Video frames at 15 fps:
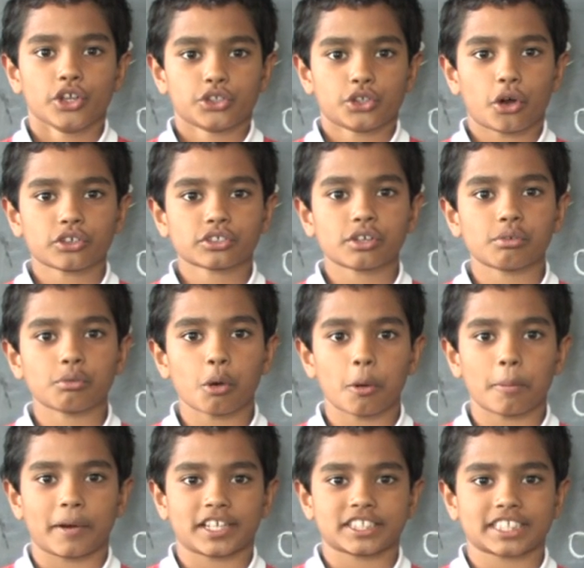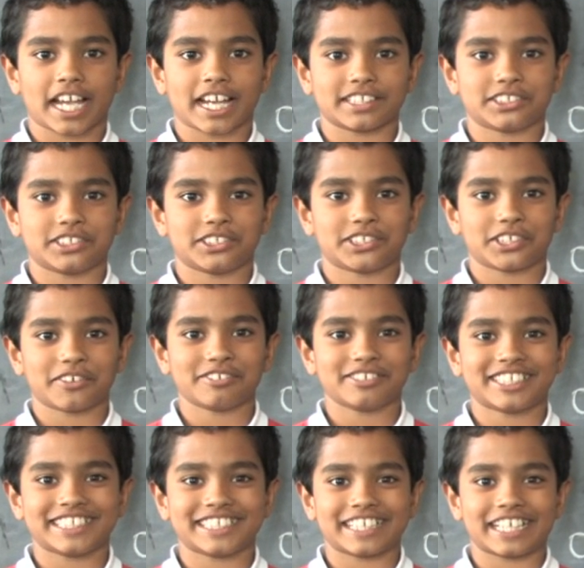Doctor Roebuck died in
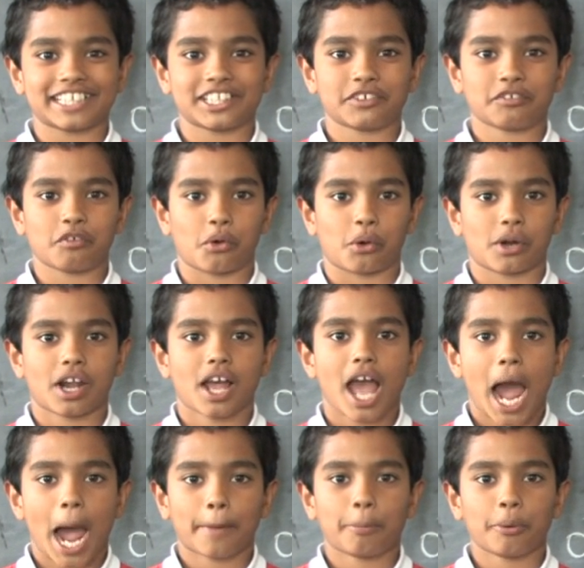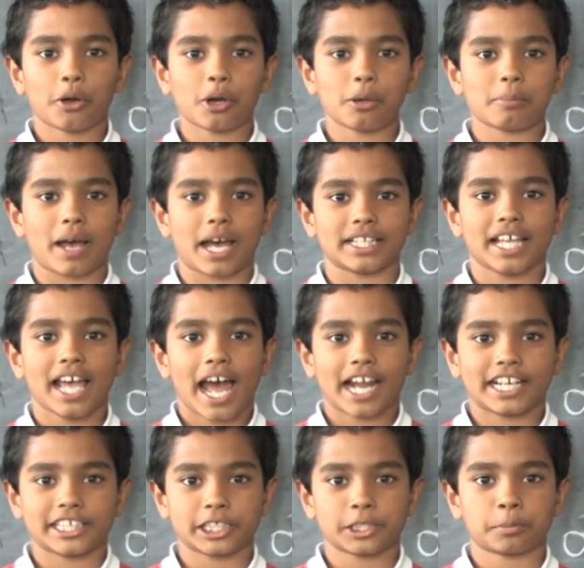seventeen ninety-four, a poor man,
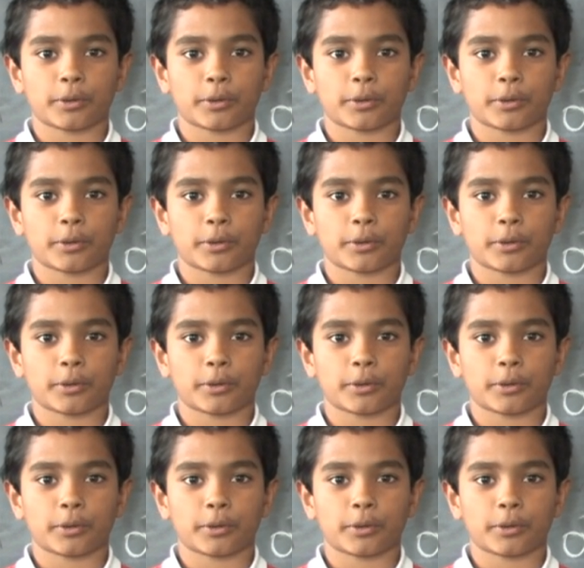and he is